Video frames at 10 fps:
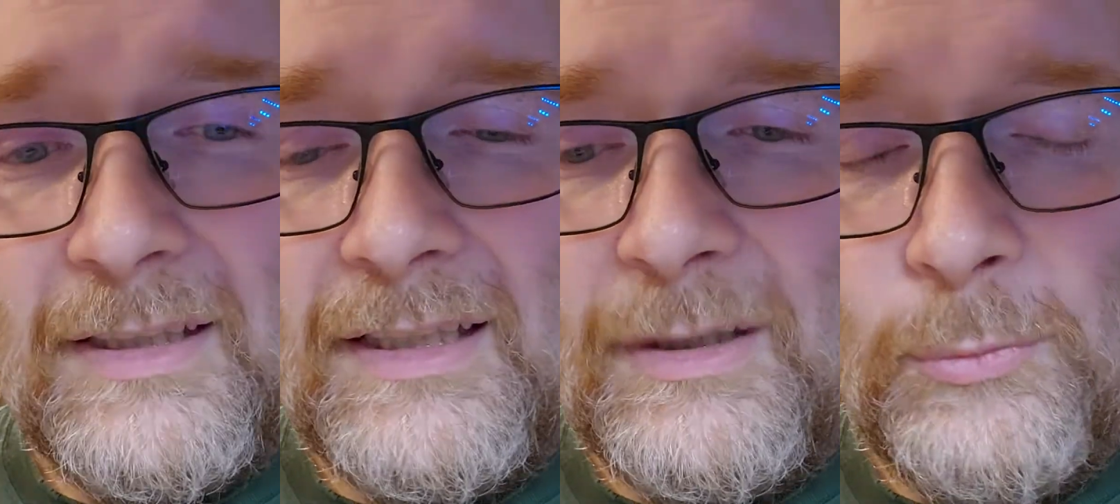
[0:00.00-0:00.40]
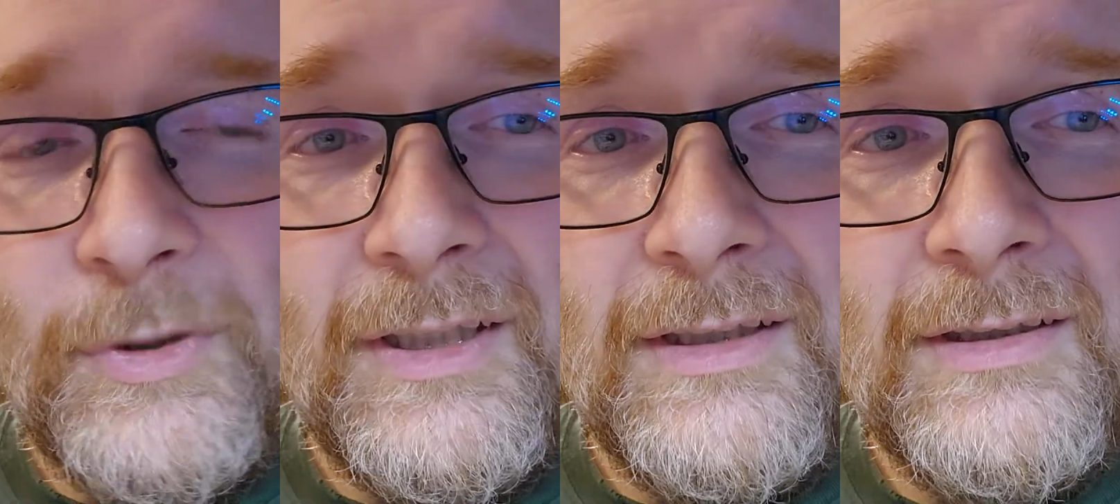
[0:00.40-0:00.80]
And it
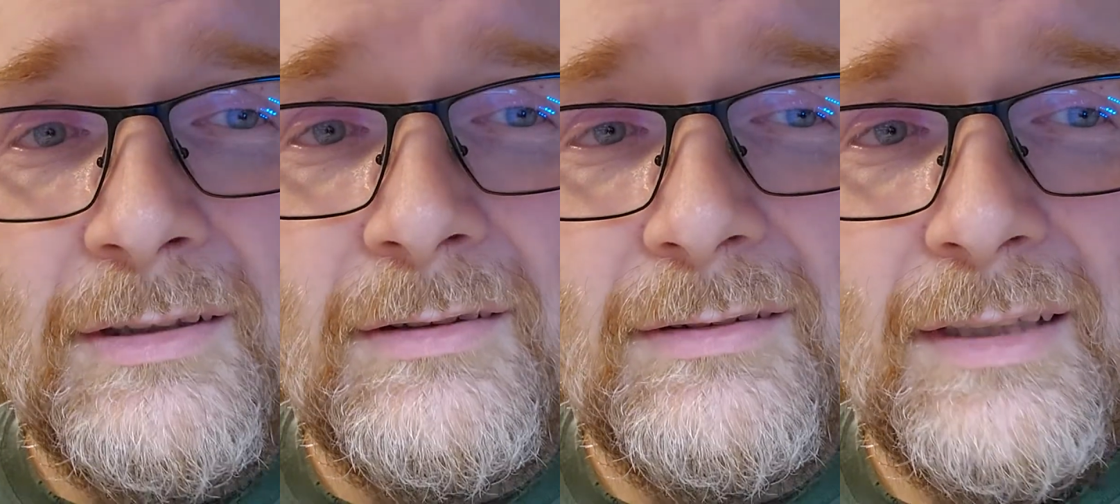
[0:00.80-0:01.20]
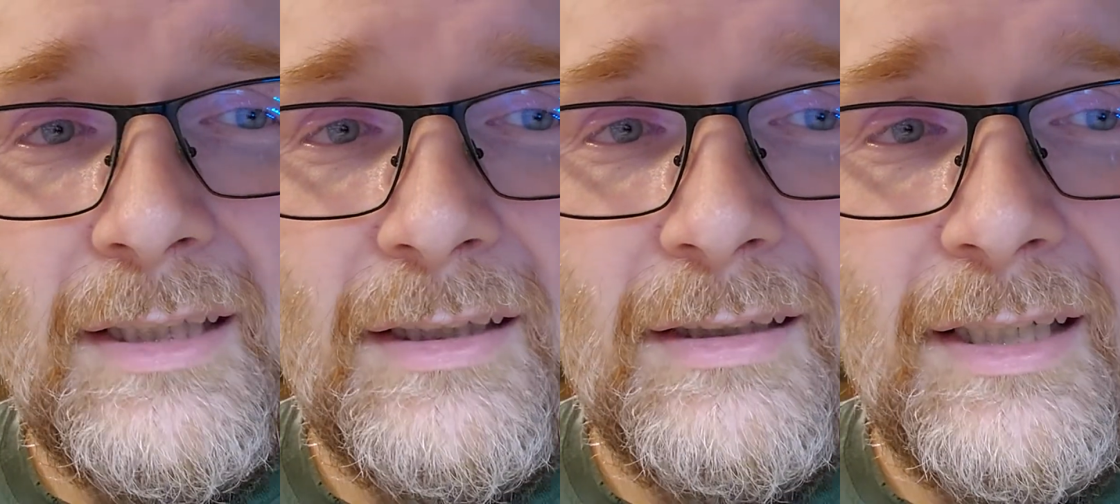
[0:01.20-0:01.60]
went in,
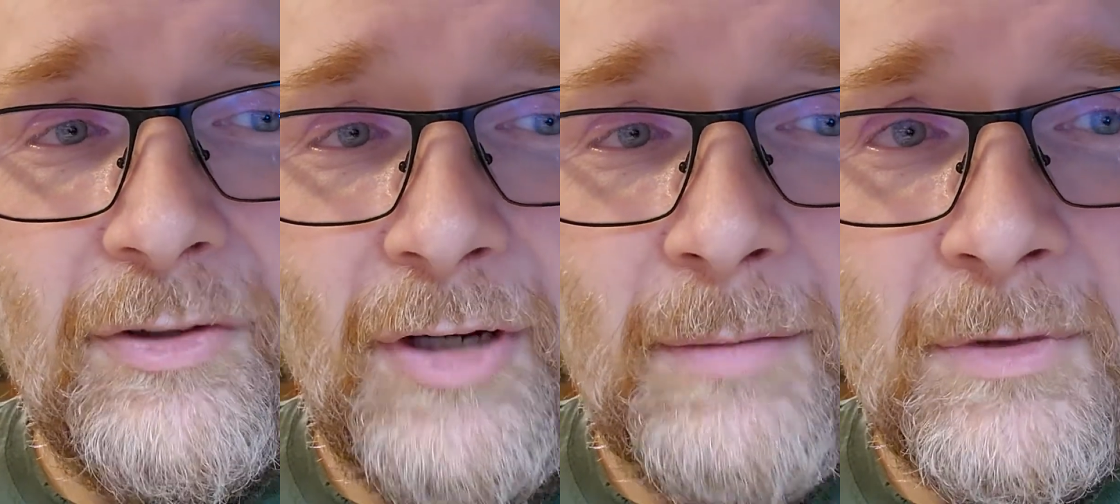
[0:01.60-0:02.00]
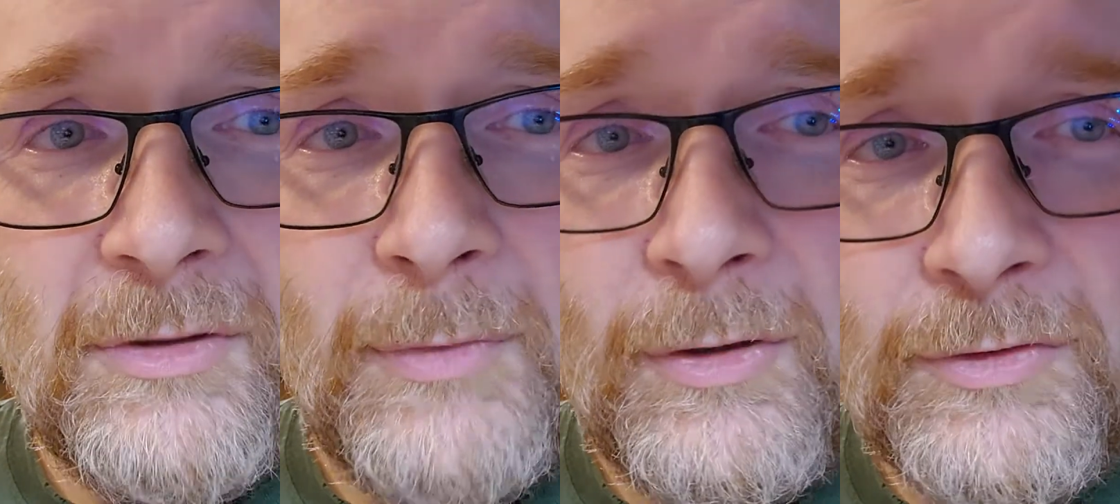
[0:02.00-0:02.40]
and he grabbed a
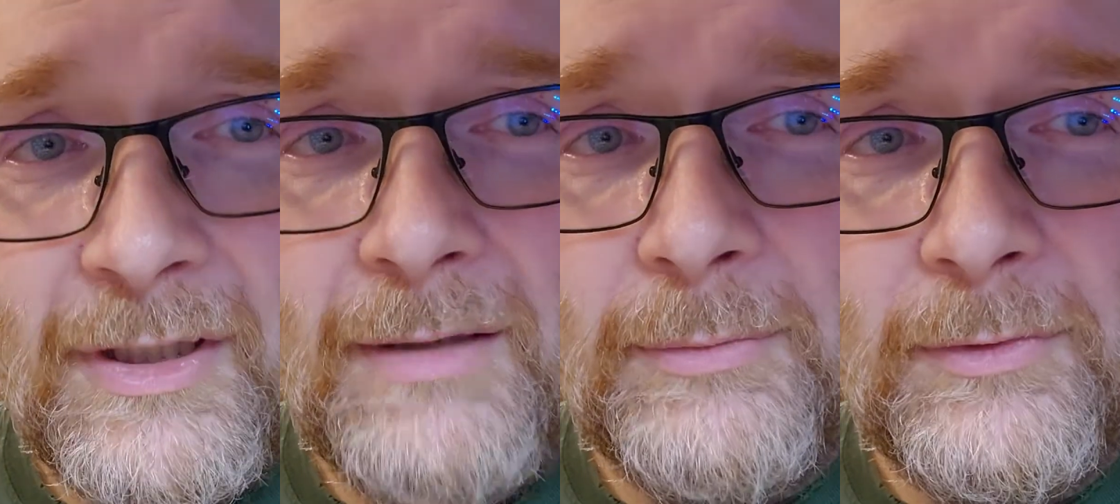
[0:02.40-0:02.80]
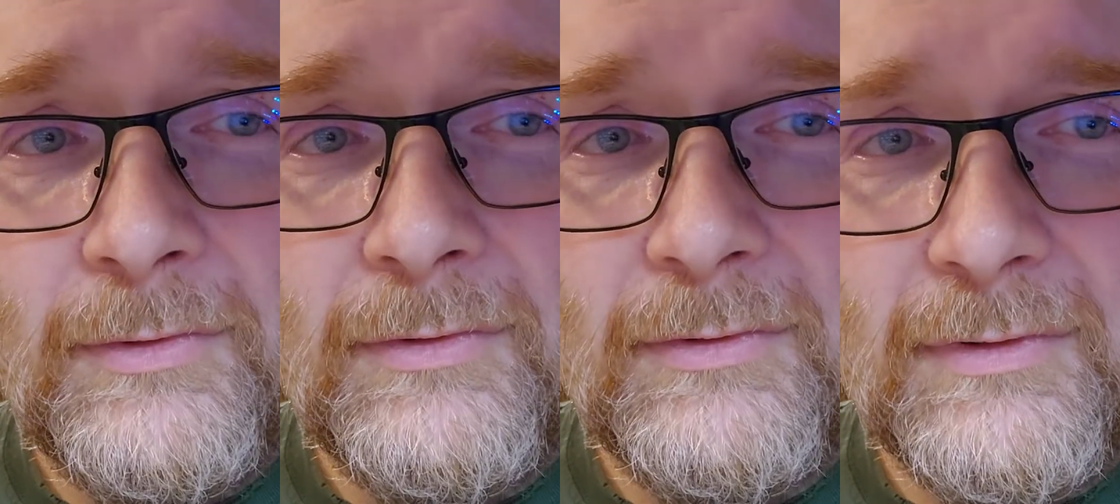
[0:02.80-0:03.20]
small
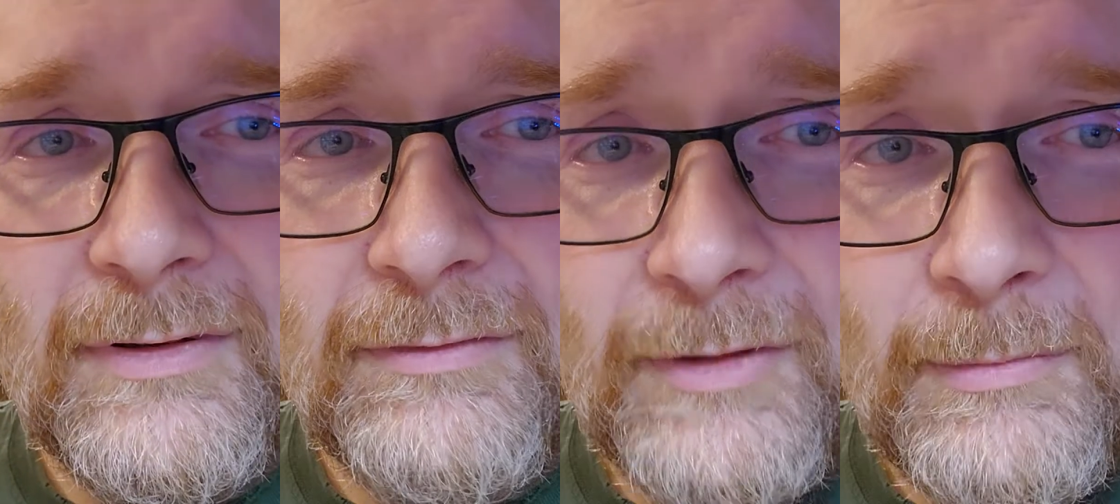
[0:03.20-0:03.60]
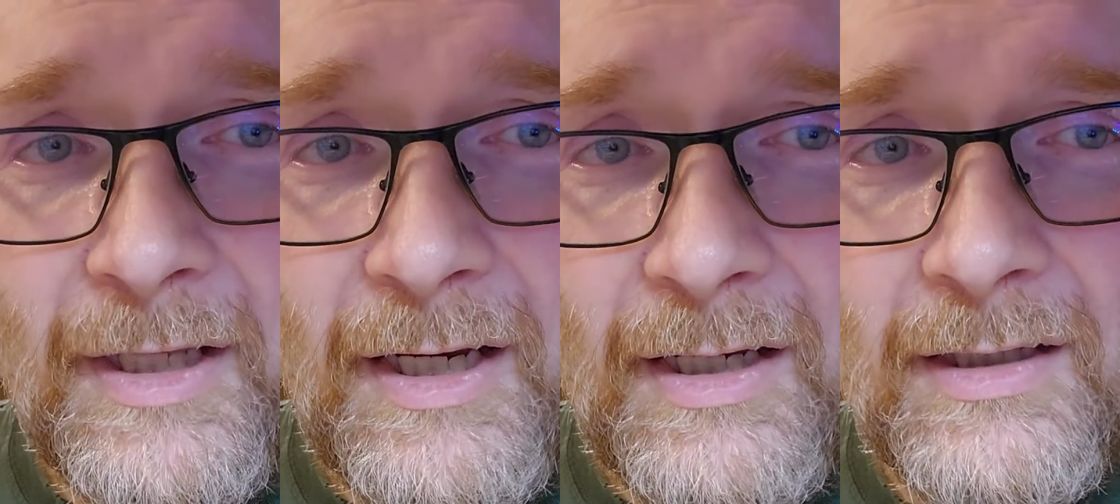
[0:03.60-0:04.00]
sample
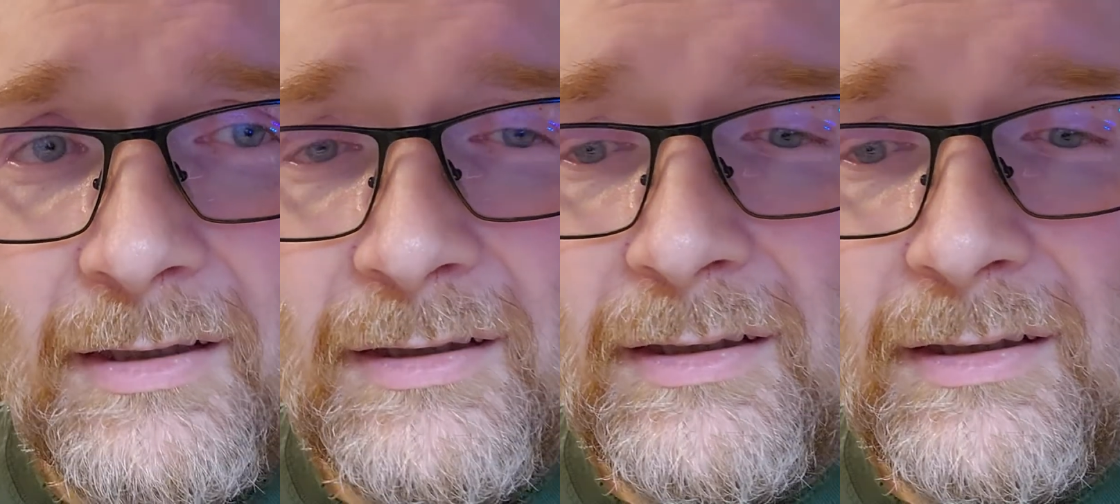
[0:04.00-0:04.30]
from that,